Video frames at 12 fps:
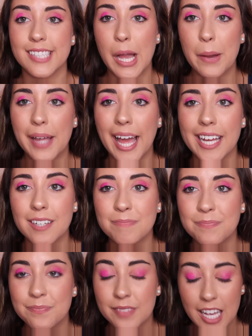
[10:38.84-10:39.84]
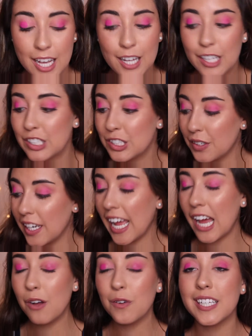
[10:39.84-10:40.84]
Okay. So
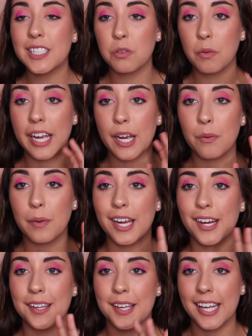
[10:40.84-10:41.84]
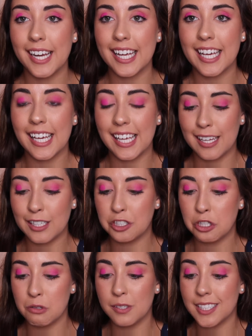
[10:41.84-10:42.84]
now is where we are getting
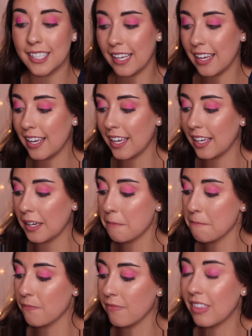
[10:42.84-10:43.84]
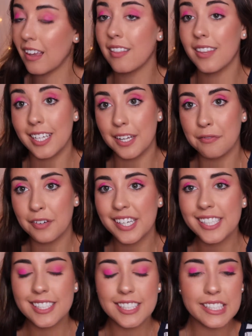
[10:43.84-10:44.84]
into seeing the
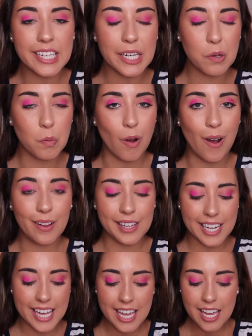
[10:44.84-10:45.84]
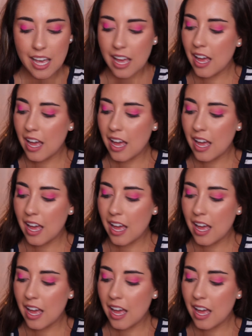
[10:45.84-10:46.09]
difference in quality.